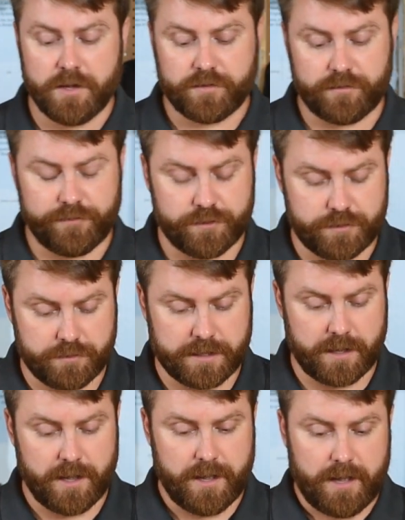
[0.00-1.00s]
So if you're
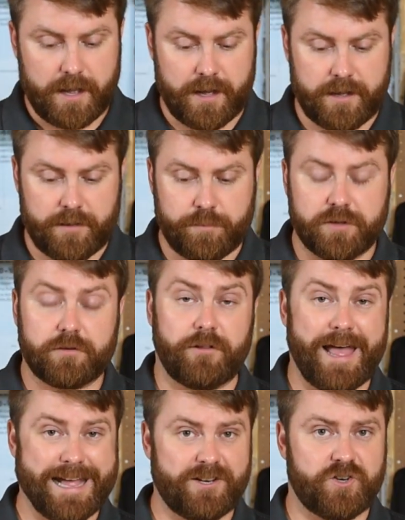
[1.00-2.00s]
doing a political
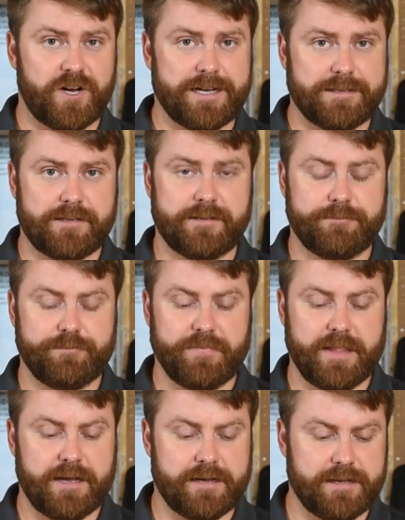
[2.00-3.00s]
headshot,
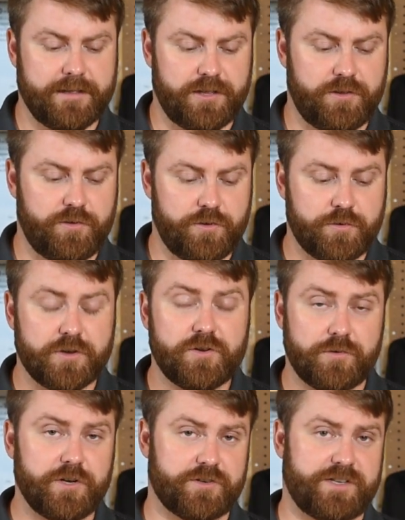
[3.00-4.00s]
you can
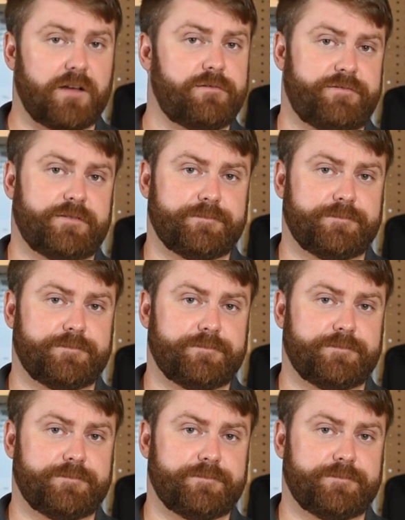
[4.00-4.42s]
do it yourself.